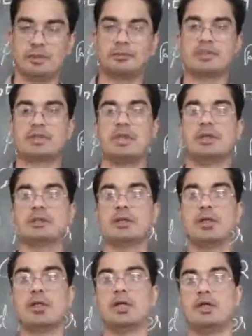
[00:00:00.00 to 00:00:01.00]

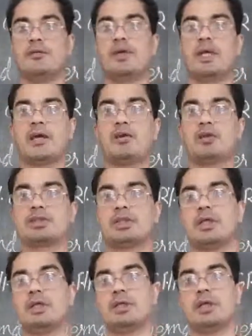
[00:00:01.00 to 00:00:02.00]
biscuit, we cannot
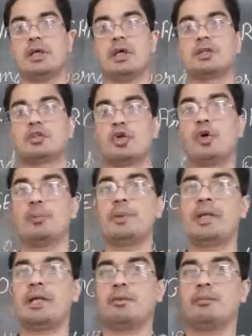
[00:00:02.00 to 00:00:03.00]
see there are so
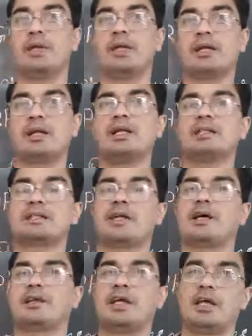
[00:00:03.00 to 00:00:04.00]
many minerals
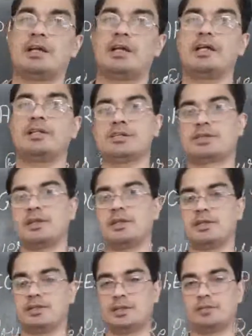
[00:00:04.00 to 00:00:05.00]
are there in this
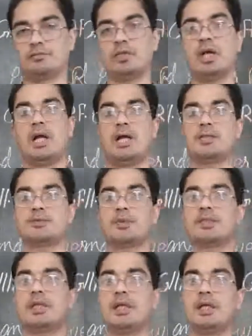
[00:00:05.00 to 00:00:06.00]
earth,
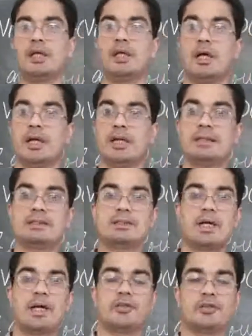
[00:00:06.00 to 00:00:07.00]
especially
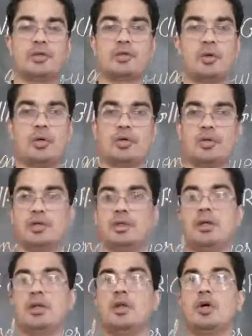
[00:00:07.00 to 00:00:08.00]
inside the
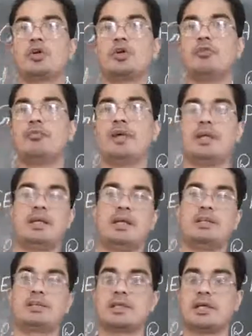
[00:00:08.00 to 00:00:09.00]
rock. lot of
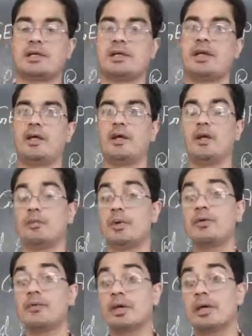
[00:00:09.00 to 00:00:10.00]
minerals are there,
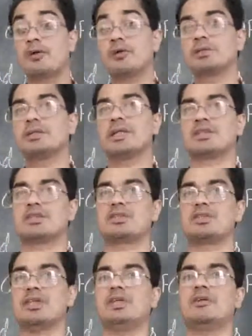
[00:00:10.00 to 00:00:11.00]
but we cannot
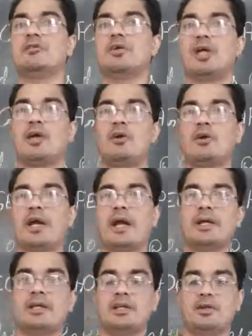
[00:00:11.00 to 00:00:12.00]
just see them, we cannot
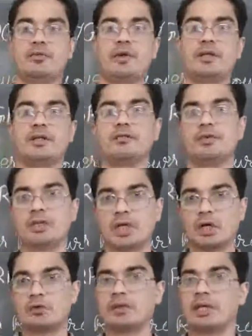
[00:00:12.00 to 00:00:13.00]
identify them with
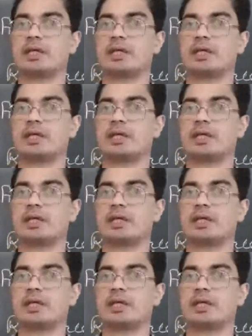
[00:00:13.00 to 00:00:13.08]
our